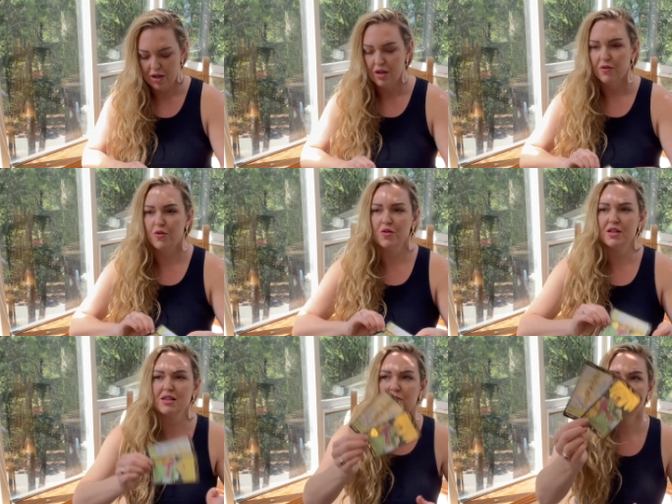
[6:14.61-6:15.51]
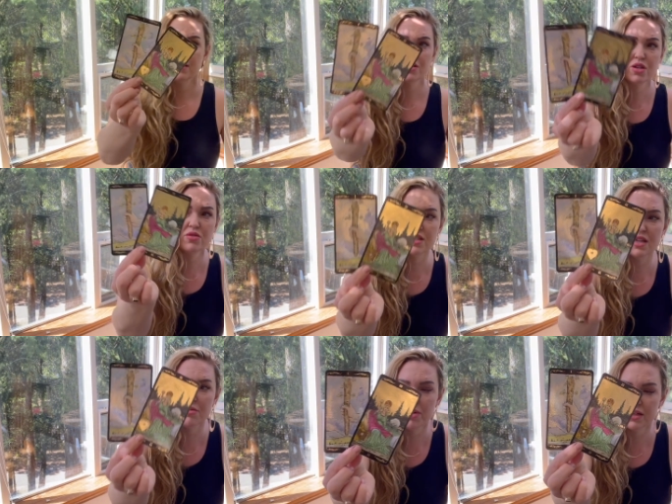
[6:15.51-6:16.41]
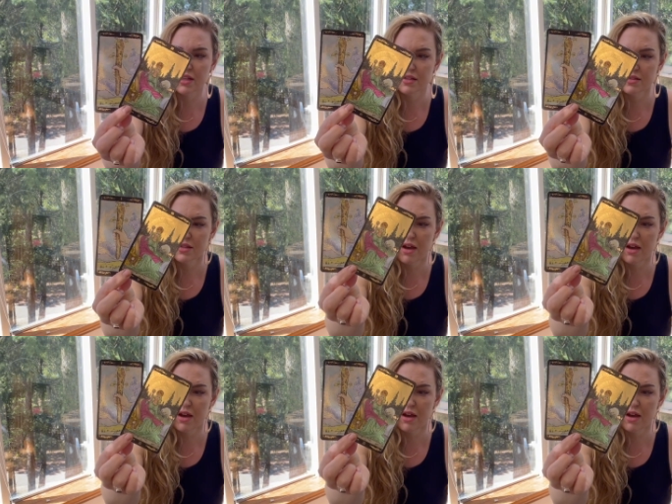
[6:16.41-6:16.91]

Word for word: for this abundance. You see abundance.